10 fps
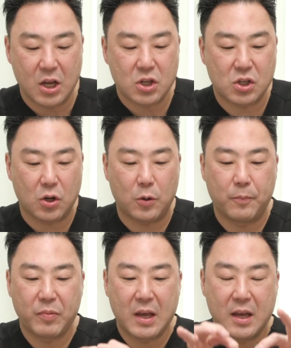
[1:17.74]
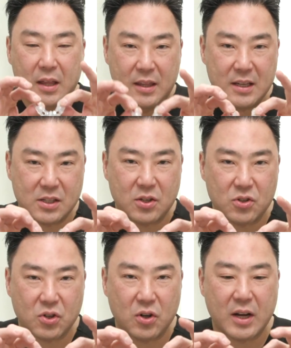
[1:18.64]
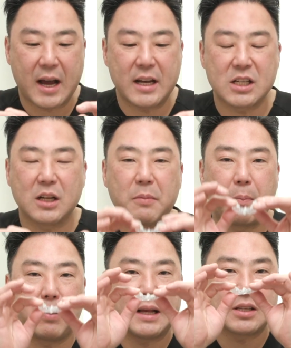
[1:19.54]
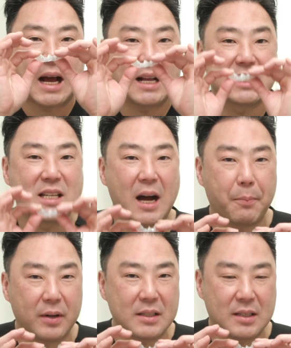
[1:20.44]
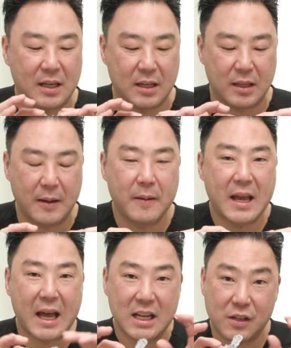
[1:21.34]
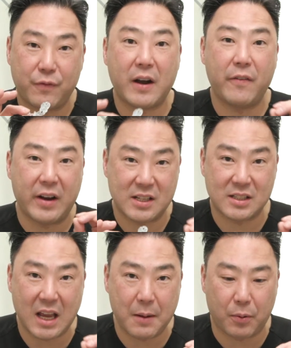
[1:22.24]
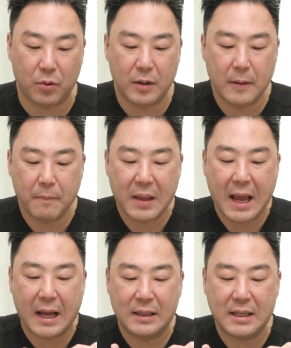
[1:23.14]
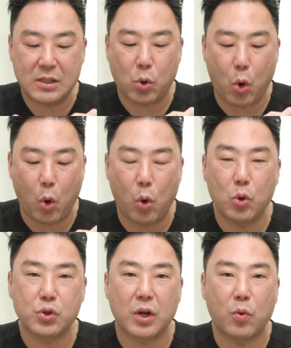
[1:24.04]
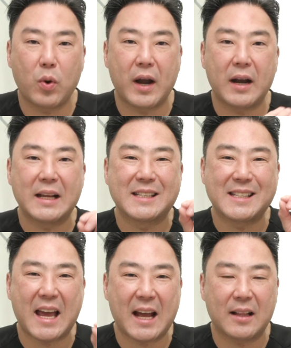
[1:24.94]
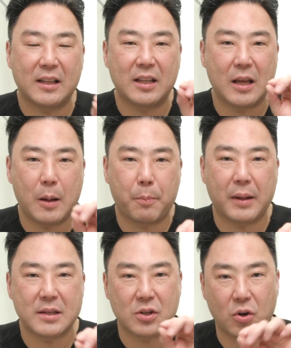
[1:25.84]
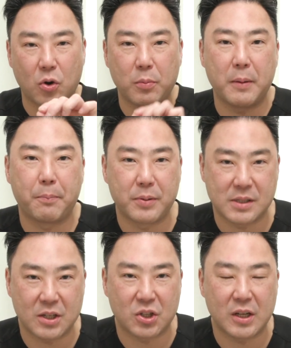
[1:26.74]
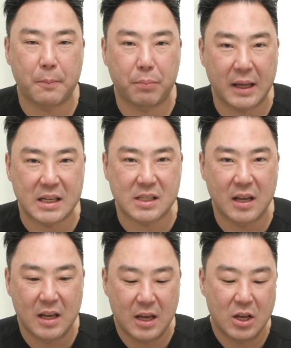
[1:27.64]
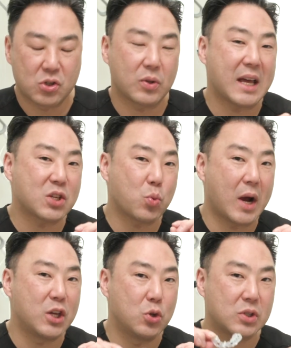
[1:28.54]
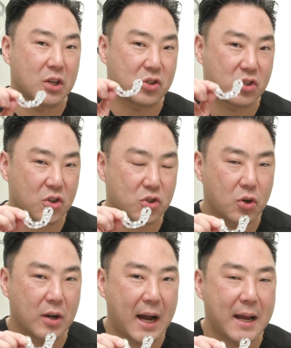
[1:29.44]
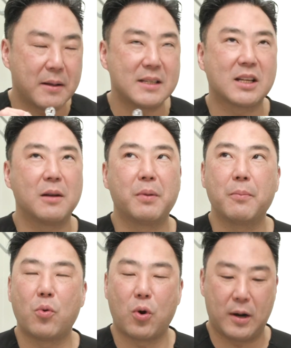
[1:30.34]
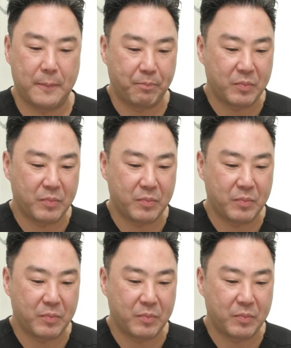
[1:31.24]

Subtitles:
So this surgical guide is going to be placed on top of the teeth, and it's very, very stable. And these holes are where exactly the implants are going to be positioned and placed. So that's why using a surgical guide is going to be more